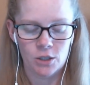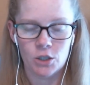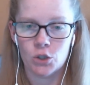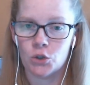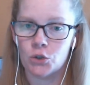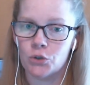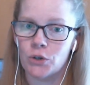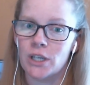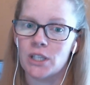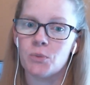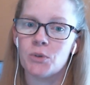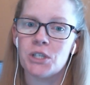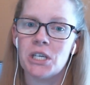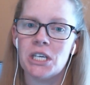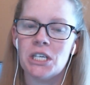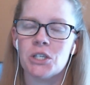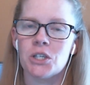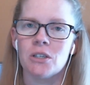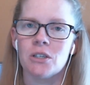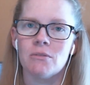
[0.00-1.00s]

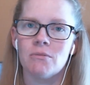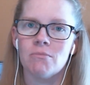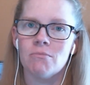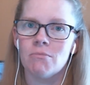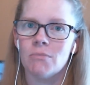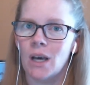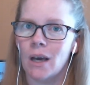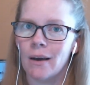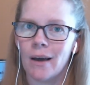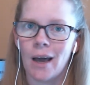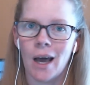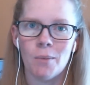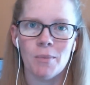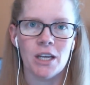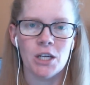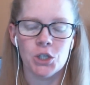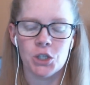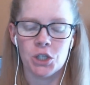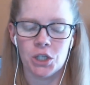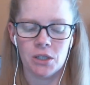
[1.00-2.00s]
transportation,
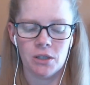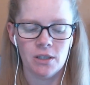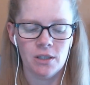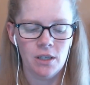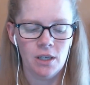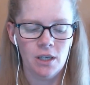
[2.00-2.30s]
accommodation,